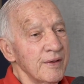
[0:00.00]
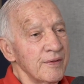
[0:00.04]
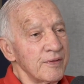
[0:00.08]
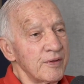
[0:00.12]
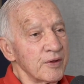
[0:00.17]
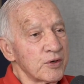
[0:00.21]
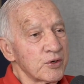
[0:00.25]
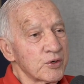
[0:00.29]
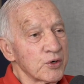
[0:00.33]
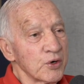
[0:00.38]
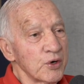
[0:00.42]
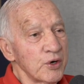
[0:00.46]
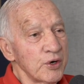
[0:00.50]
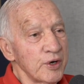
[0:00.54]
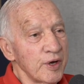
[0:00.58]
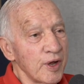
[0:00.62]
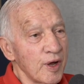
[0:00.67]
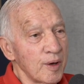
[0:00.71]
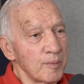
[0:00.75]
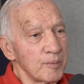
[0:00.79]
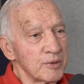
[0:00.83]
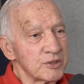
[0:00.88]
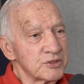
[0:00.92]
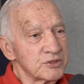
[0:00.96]
The current
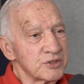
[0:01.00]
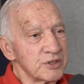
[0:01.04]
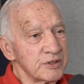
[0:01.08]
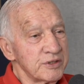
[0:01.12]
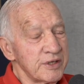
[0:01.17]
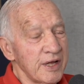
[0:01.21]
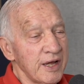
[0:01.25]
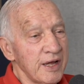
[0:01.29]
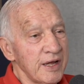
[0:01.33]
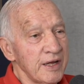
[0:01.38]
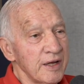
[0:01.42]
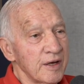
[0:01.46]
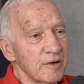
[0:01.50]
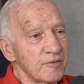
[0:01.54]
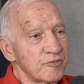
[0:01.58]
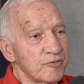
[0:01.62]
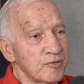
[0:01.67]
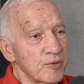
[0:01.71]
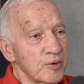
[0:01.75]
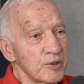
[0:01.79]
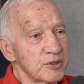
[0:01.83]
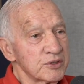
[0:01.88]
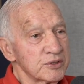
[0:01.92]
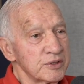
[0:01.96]
helmets today,
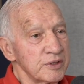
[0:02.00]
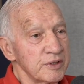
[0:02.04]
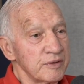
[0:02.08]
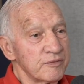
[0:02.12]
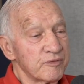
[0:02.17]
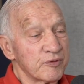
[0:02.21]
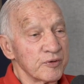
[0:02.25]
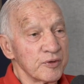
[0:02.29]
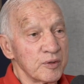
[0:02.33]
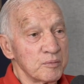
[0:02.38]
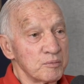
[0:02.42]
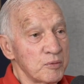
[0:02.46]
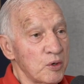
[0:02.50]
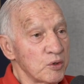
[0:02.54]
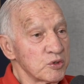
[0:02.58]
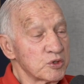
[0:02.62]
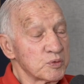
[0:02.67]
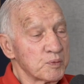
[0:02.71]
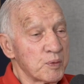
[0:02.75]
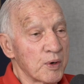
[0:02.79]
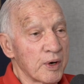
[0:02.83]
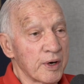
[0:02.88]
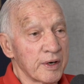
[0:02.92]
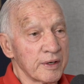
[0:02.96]
unfortunately, for the
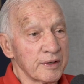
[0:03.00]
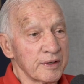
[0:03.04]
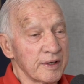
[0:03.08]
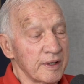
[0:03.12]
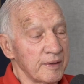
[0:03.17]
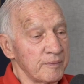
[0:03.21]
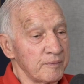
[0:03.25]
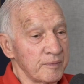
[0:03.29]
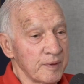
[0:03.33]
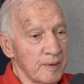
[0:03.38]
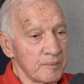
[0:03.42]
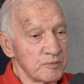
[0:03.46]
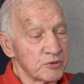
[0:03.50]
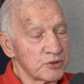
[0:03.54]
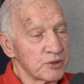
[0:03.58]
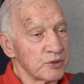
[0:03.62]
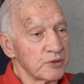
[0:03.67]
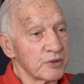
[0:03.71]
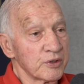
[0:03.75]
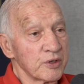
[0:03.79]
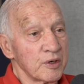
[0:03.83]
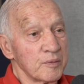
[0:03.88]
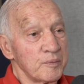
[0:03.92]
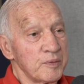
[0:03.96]
most part, and I'm sure
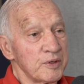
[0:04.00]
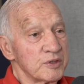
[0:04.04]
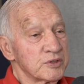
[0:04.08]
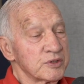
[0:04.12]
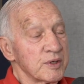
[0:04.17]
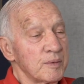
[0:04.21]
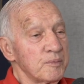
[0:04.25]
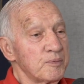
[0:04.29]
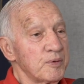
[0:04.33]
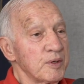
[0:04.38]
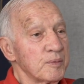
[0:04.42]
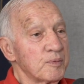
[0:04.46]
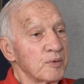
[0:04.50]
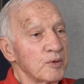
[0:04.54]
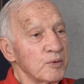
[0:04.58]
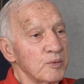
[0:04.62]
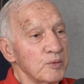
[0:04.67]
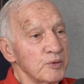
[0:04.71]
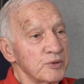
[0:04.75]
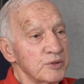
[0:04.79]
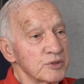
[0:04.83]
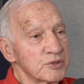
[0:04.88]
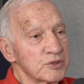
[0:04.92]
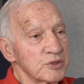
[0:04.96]
there are going to be some people who
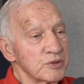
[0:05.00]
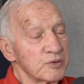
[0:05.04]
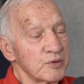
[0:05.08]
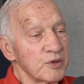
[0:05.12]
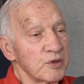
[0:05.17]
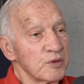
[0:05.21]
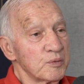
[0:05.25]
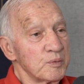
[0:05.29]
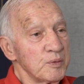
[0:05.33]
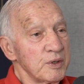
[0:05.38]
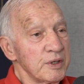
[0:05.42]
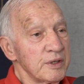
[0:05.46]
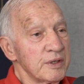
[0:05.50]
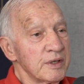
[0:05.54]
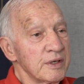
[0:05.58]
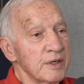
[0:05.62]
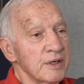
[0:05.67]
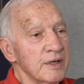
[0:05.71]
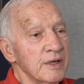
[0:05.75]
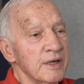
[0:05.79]
will disagree with me,